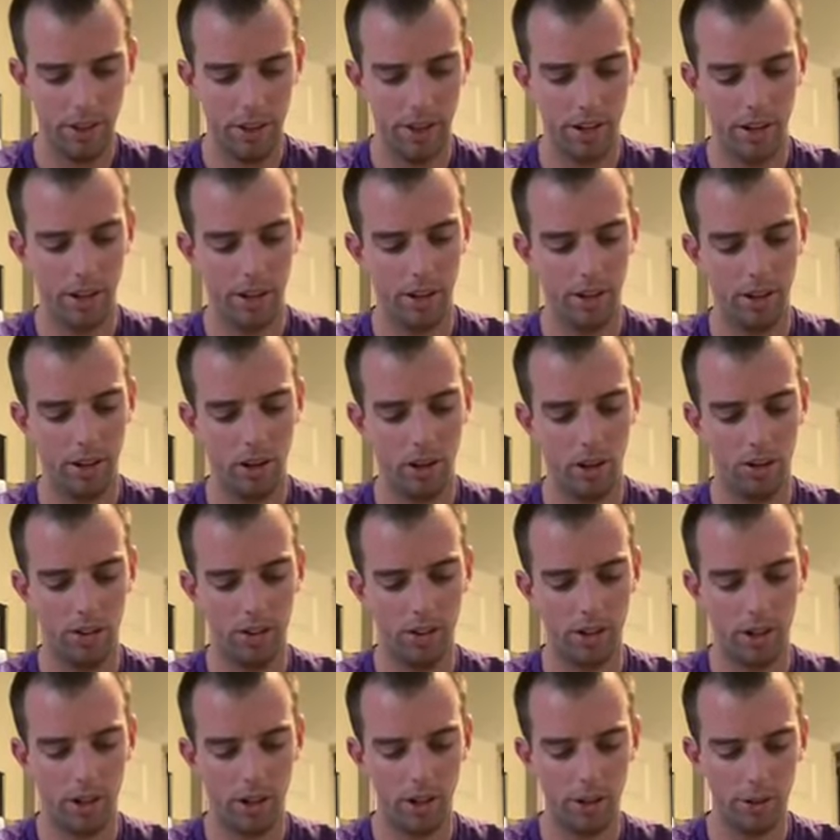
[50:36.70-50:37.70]
And are
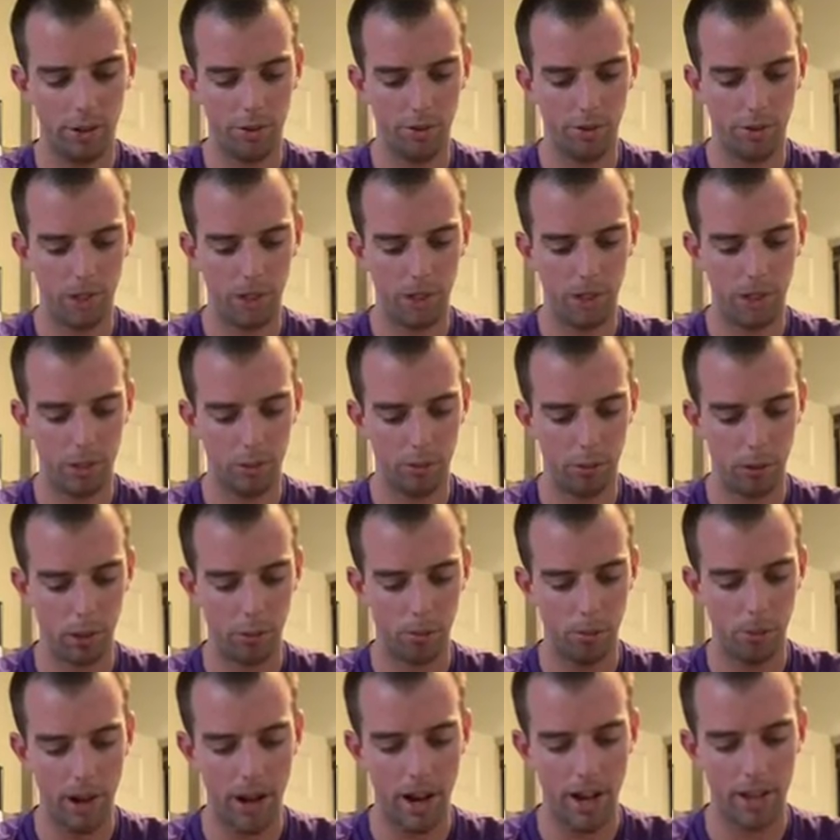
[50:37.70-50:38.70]
there other feelings
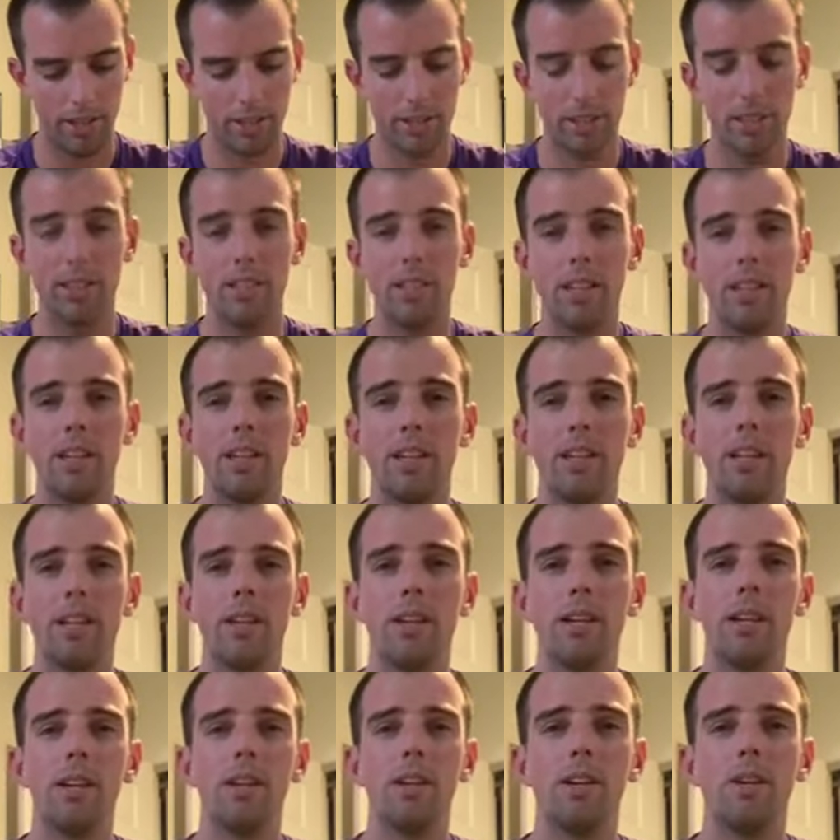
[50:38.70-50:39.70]
being masked
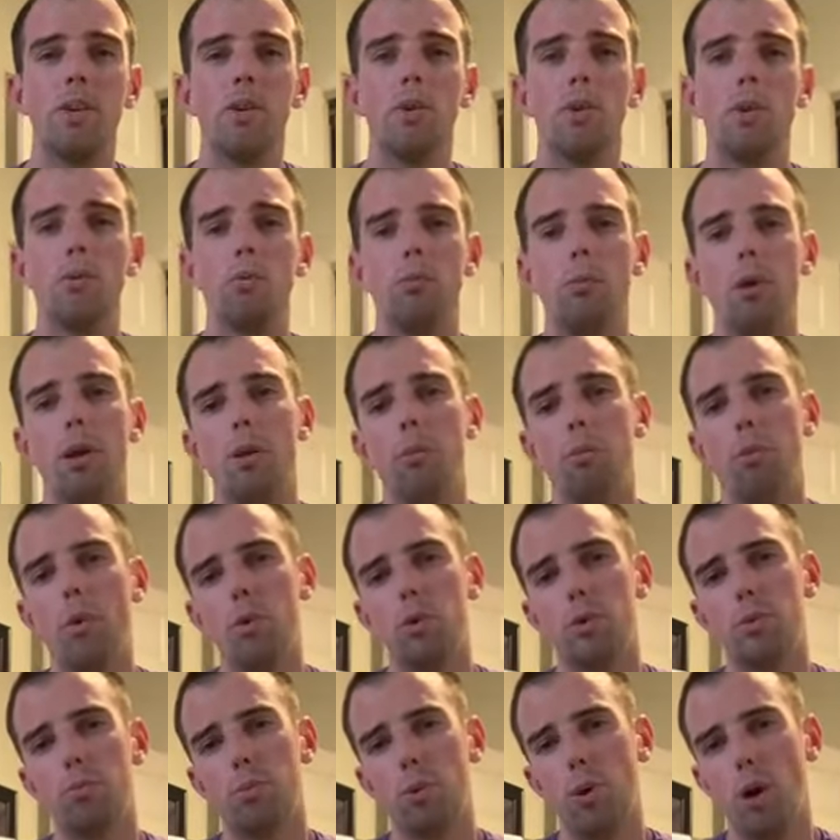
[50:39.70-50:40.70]
by the
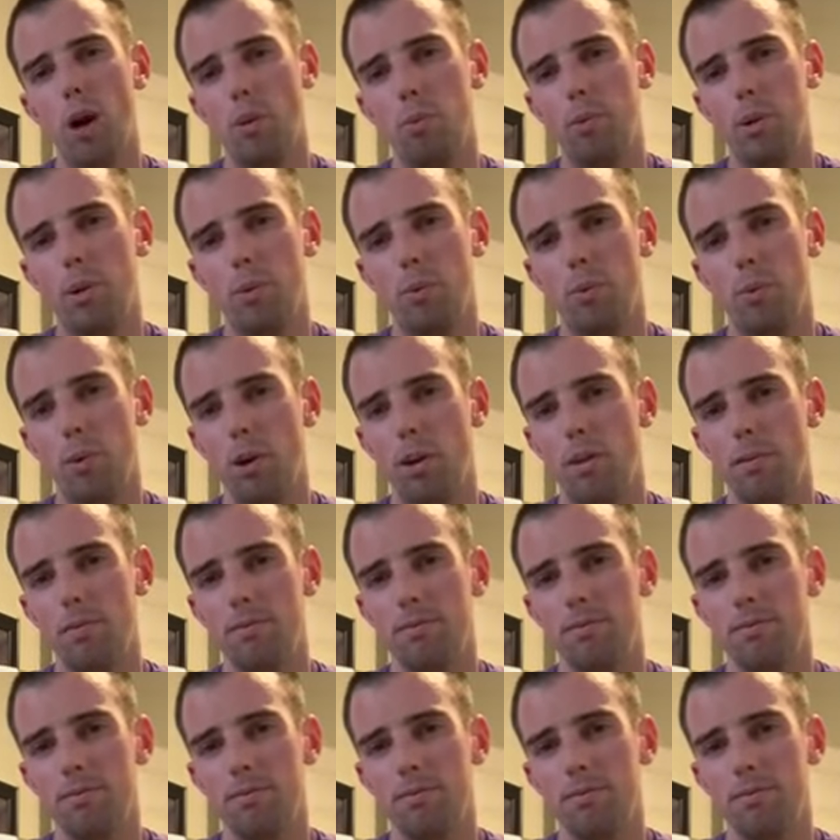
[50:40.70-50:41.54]
most prominent one?